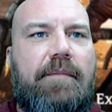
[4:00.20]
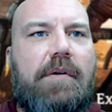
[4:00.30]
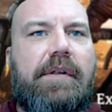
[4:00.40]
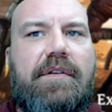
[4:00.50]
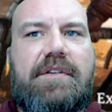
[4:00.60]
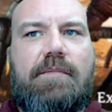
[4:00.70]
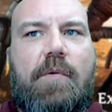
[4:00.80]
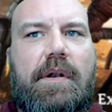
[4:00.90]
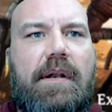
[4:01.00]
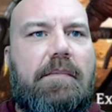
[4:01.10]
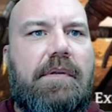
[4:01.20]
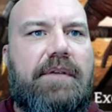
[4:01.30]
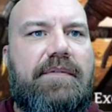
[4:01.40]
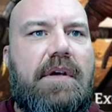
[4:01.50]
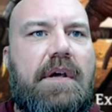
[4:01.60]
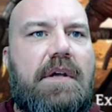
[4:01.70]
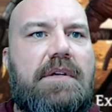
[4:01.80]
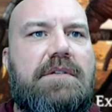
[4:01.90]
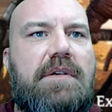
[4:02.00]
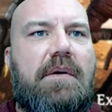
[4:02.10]
uh, from earlier this morning, I believe.
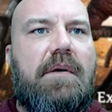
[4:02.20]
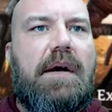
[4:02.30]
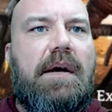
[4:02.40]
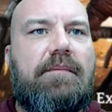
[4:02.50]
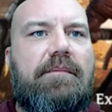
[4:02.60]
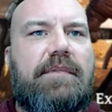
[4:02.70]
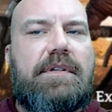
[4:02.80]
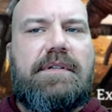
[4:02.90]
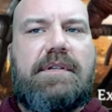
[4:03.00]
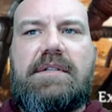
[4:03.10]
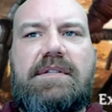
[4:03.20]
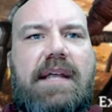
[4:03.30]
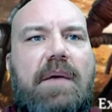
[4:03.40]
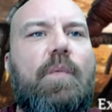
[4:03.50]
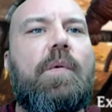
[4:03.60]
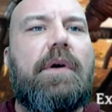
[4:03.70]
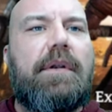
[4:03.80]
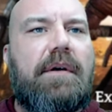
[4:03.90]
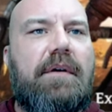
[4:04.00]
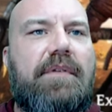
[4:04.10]
So um, this is day
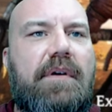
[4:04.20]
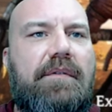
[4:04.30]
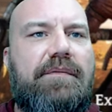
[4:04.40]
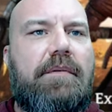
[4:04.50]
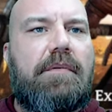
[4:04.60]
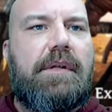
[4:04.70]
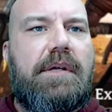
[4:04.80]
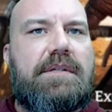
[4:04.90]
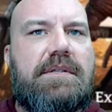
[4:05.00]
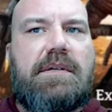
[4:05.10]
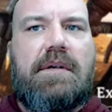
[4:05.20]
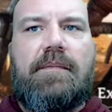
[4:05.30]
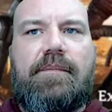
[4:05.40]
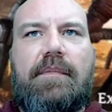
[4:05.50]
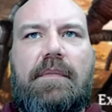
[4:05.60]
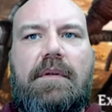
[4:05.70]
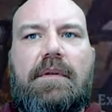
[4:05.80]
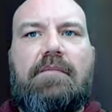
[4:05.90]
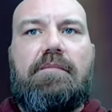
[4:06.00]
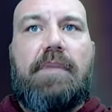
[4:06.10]
one of the the release.
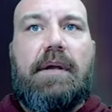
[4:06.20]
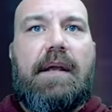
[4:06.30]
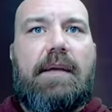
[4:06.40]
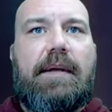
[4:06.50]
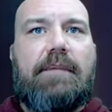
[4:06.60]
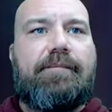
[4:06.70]
But